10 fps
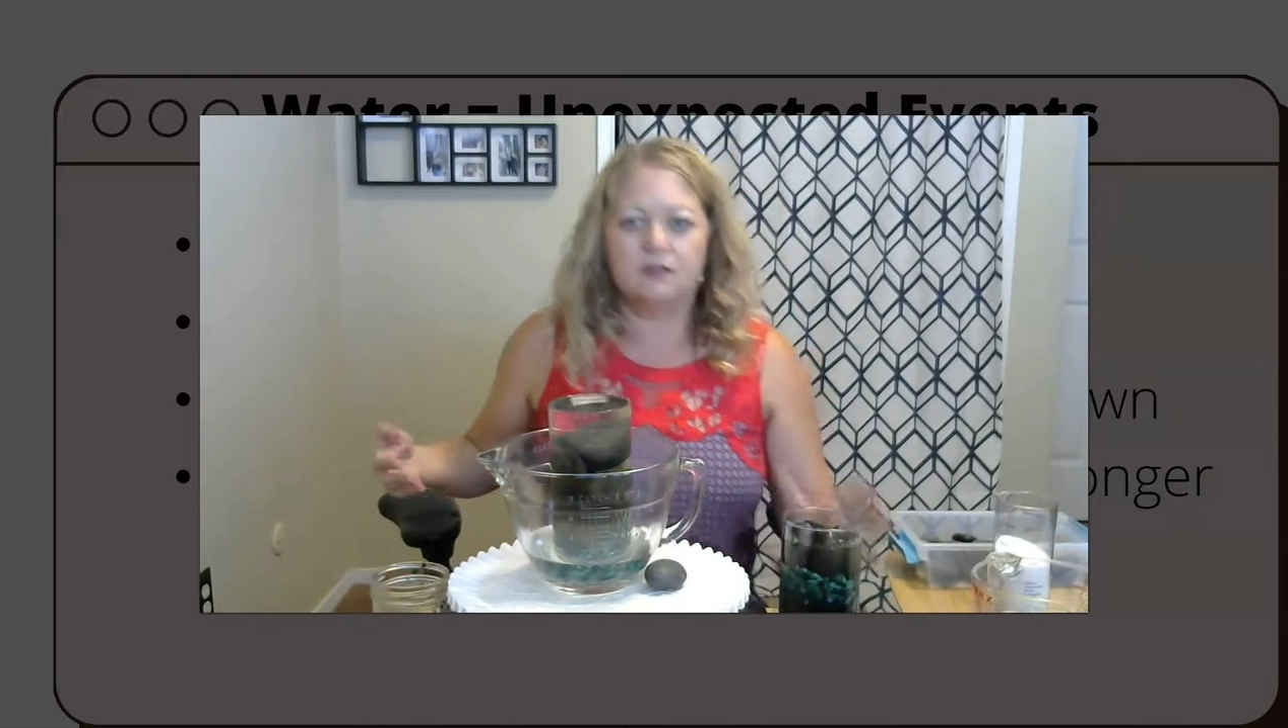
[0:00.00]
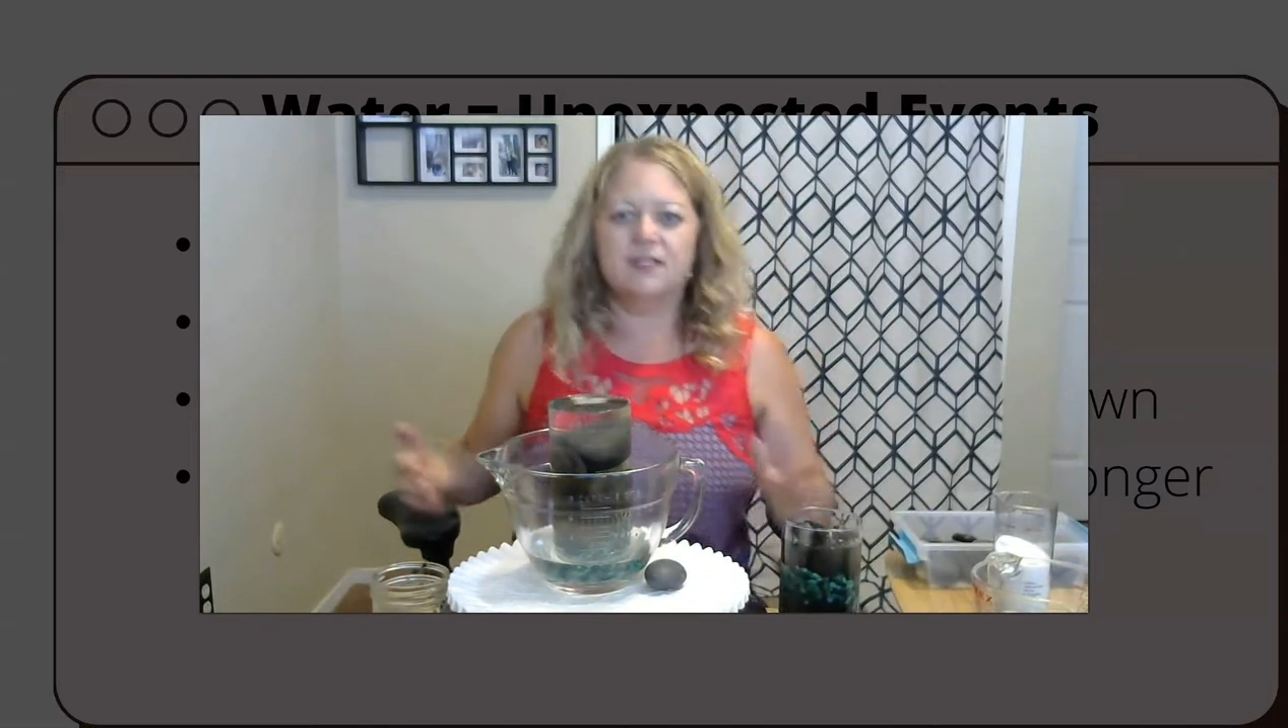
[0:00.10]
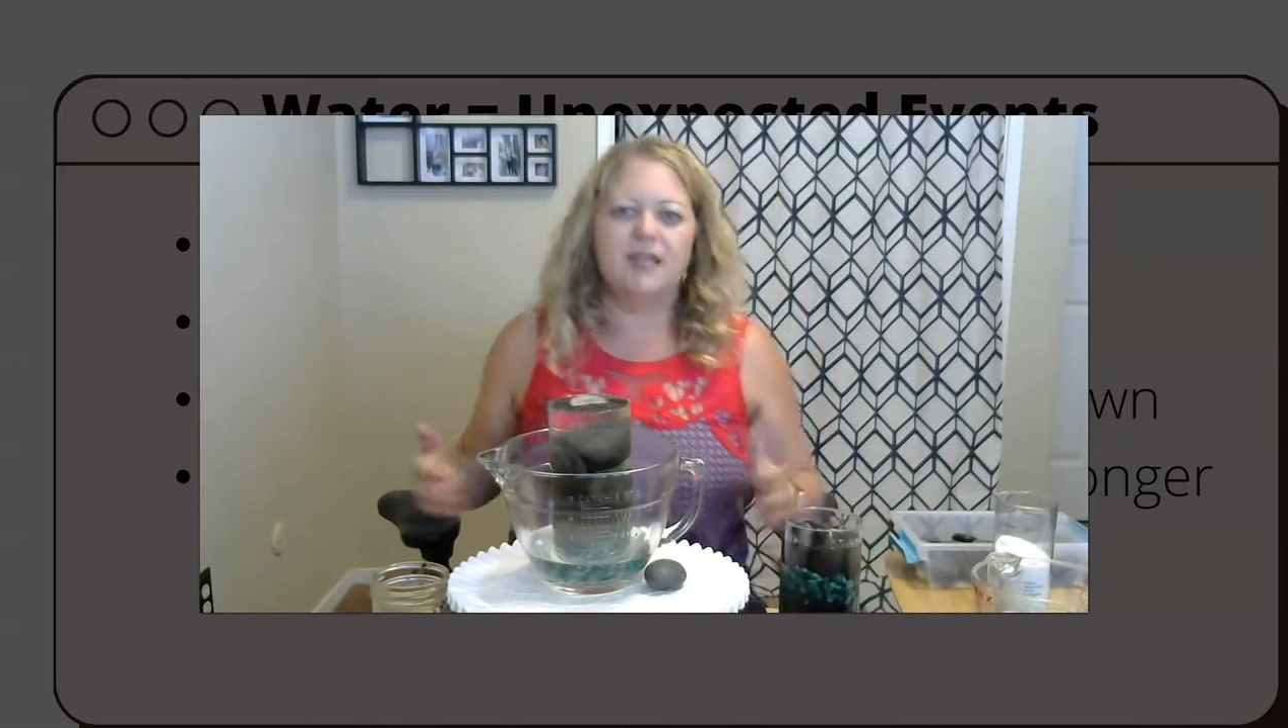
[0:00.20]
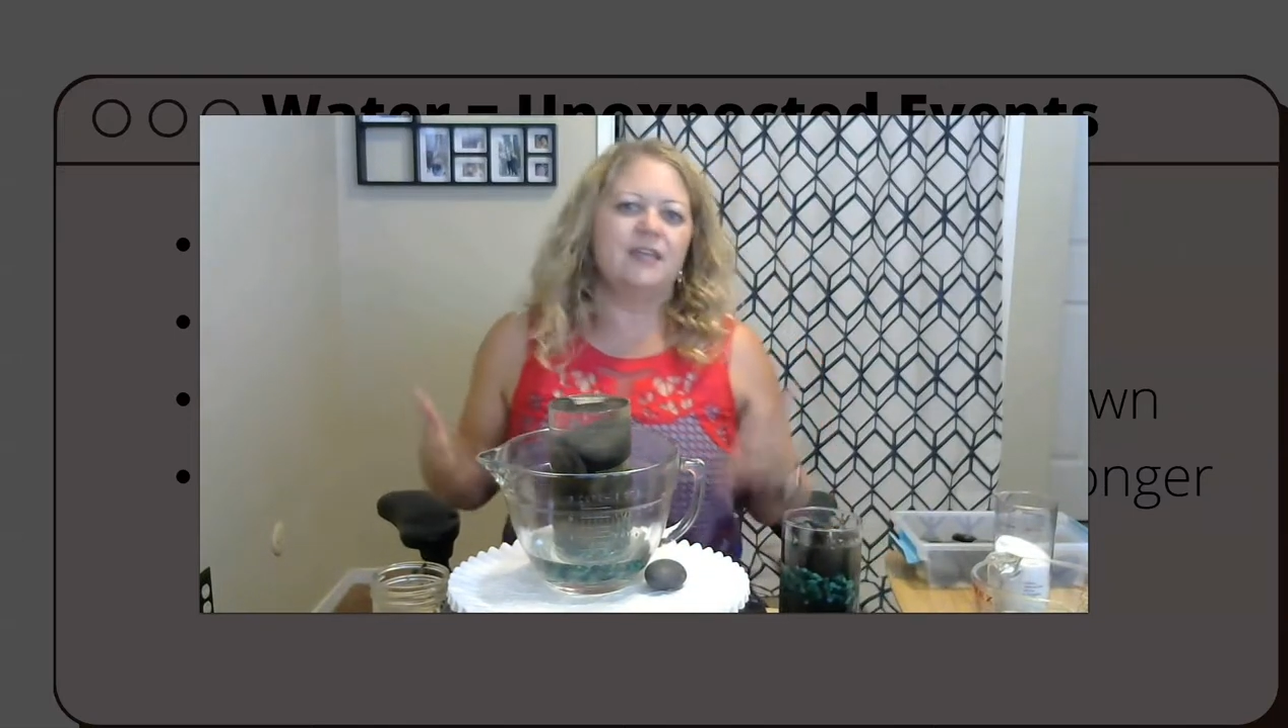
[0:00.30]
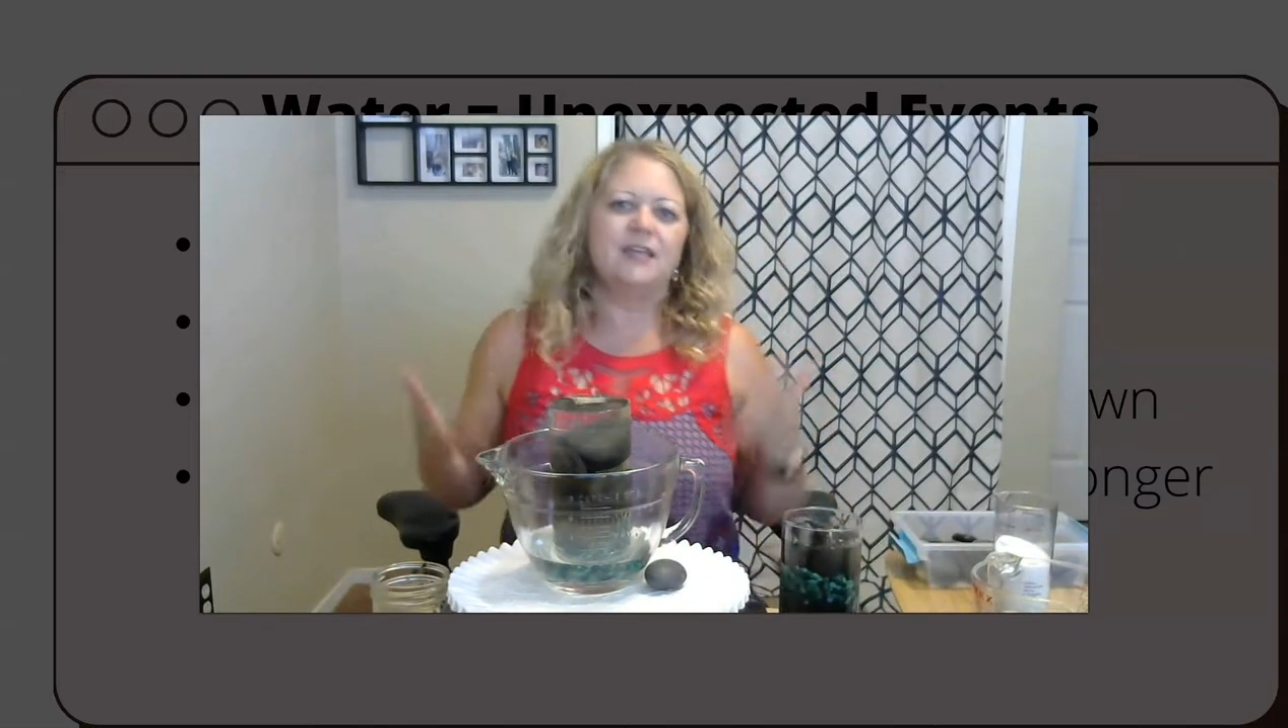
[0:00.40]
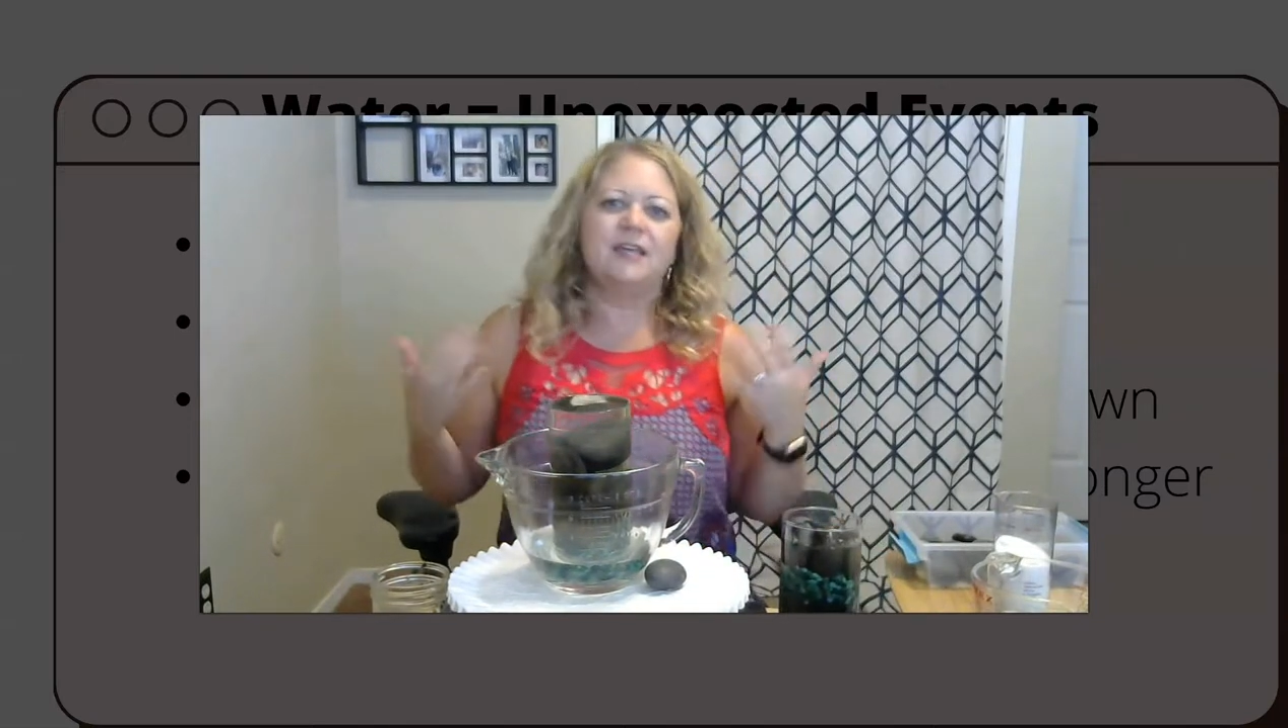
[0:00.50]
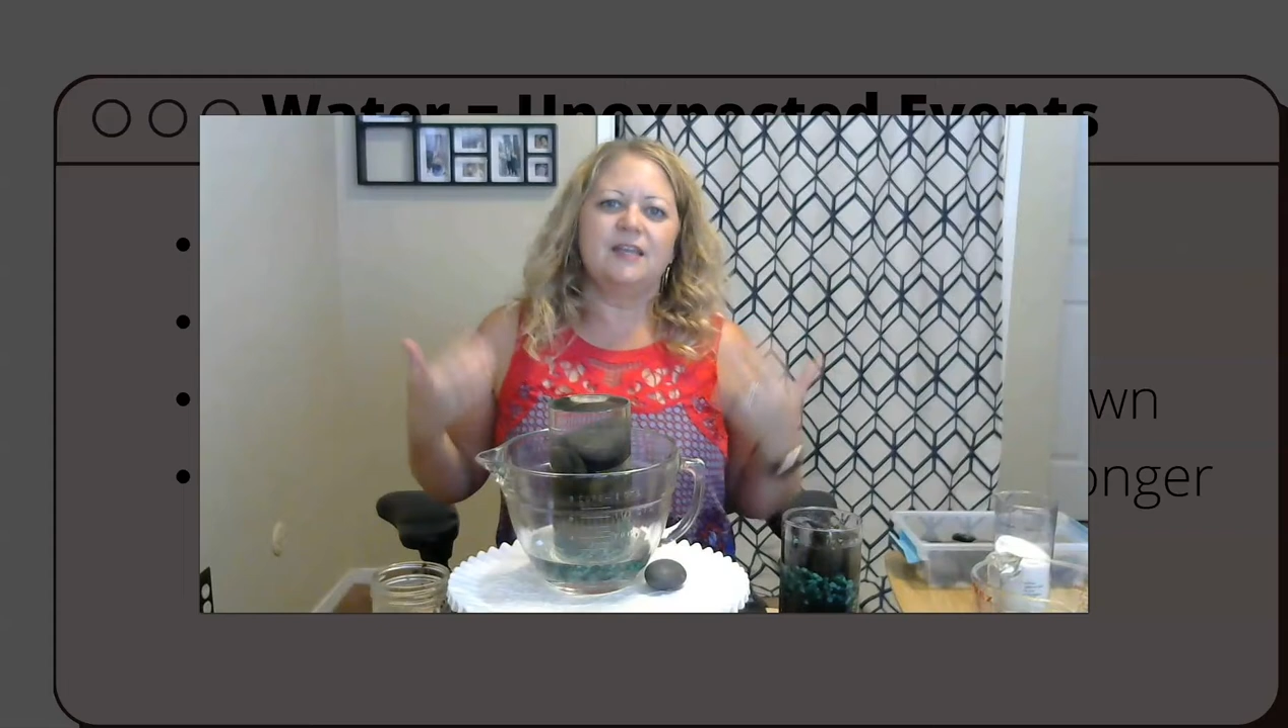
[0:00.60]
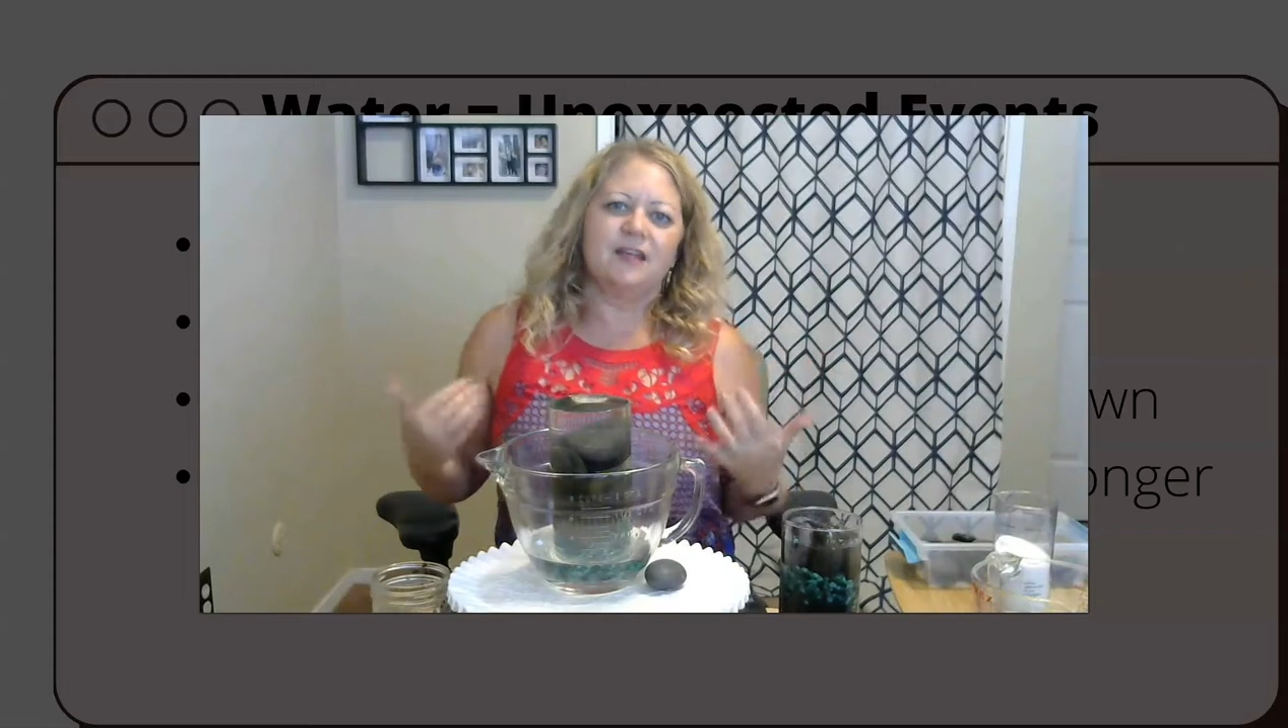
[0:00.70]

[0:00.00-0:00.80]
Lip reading: take in